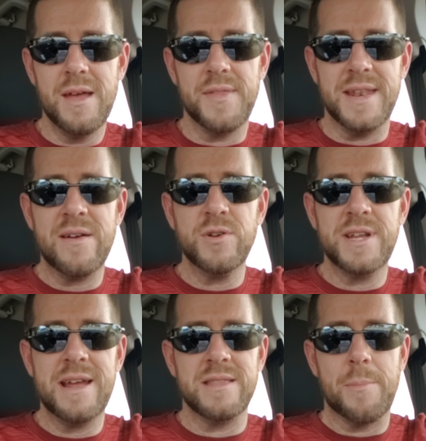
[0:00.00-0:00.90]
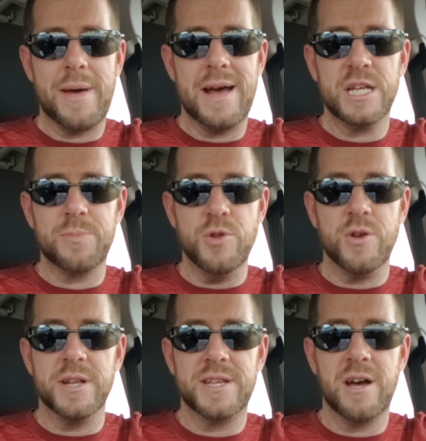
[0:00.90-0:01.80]
They never dated in the past, but
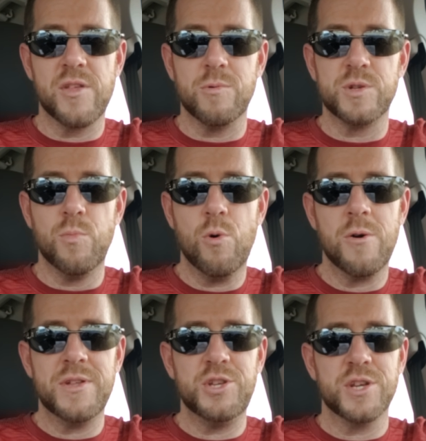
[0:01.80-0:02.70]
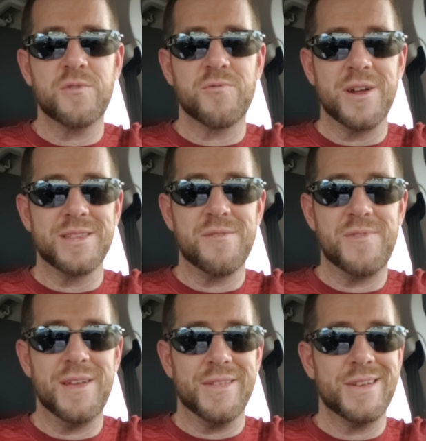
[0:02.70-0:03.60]
you could tell there was more than just friendly
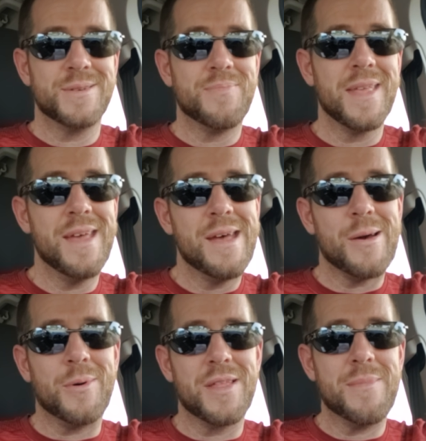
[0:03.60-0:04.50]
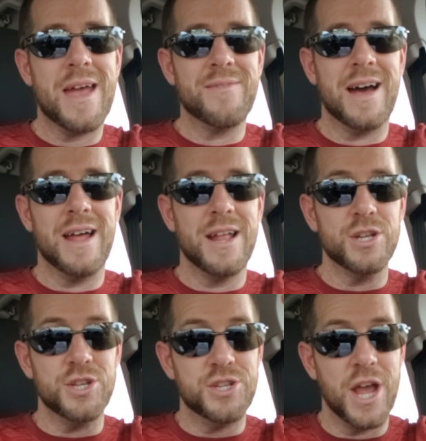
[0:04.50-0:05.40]
feelings. While they may have not
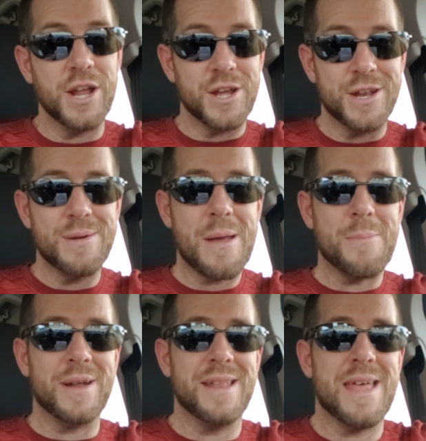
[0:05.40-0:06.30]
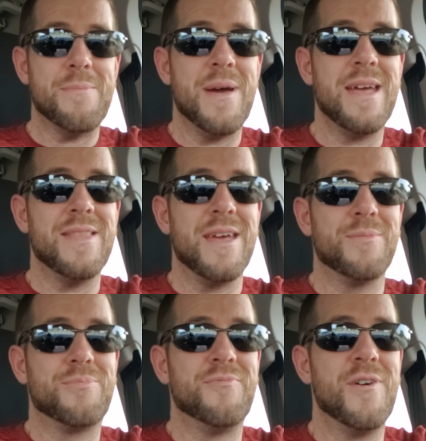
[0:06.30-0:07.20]
dated, but they may they
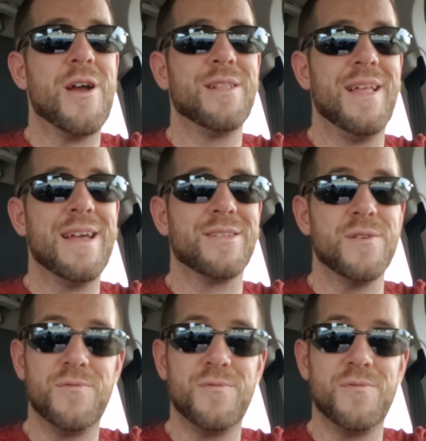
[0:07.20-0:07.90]
very likely